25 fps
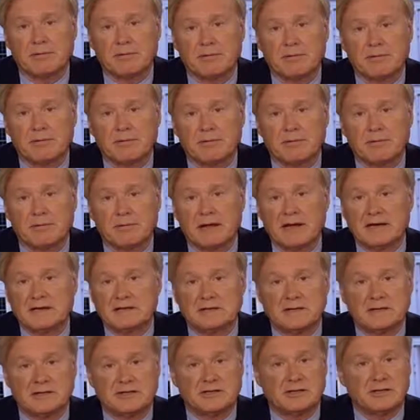In other
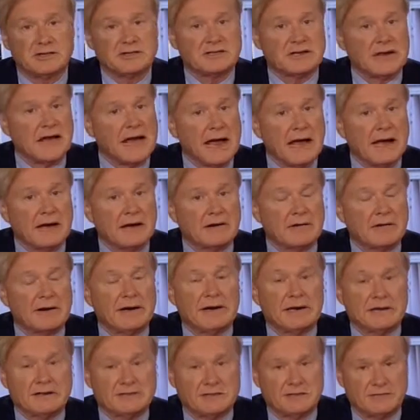places, just anger
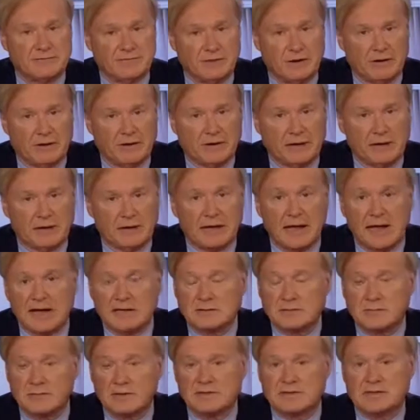and incivility.
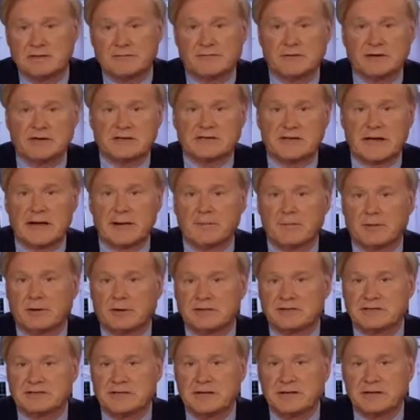Last Wednesday, for example,
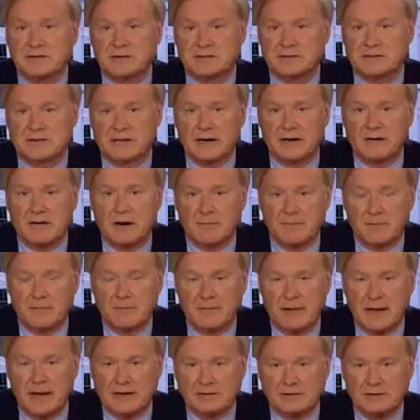at a senior center up
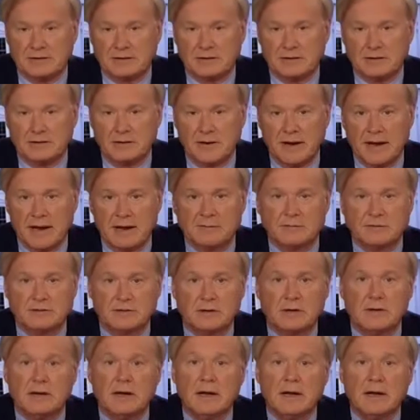in Manchester, New
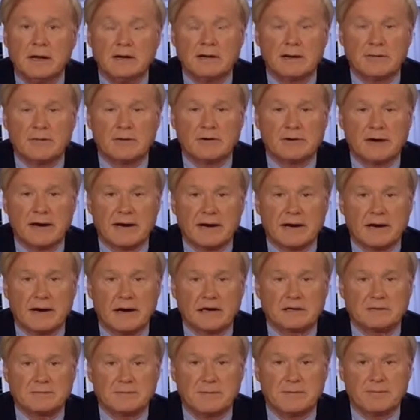Hampshire, Democratic
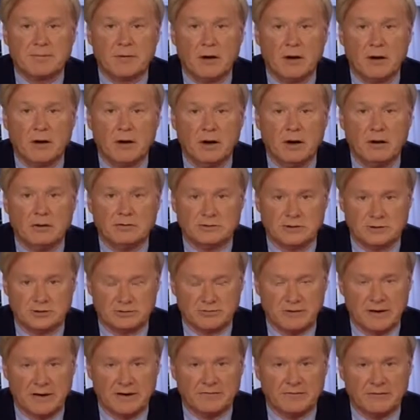Congressman Paul Hodes,
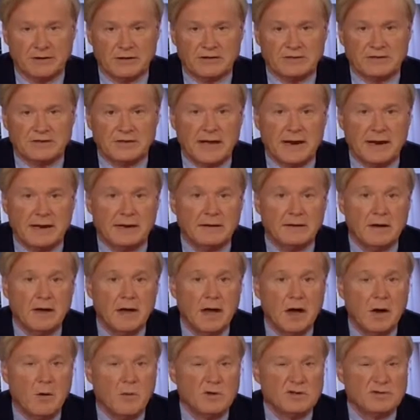who's running for the Senate,
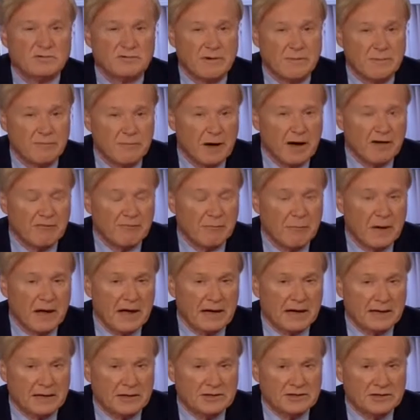was rebuffed
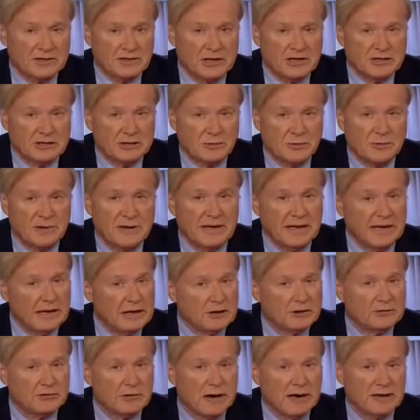by a constituent when
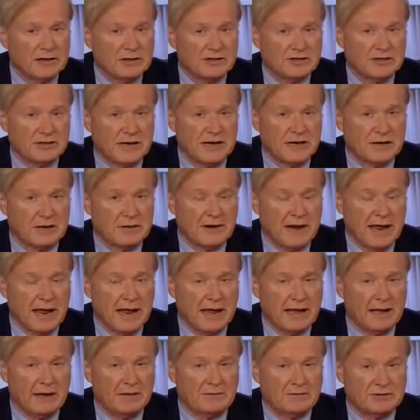he tried to shake her
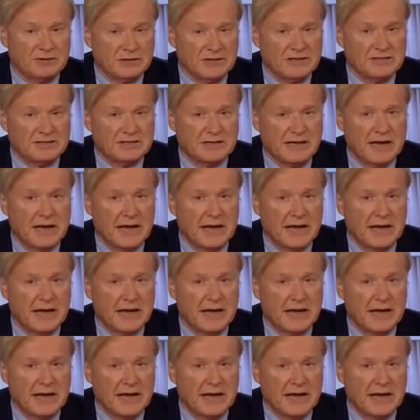hand. She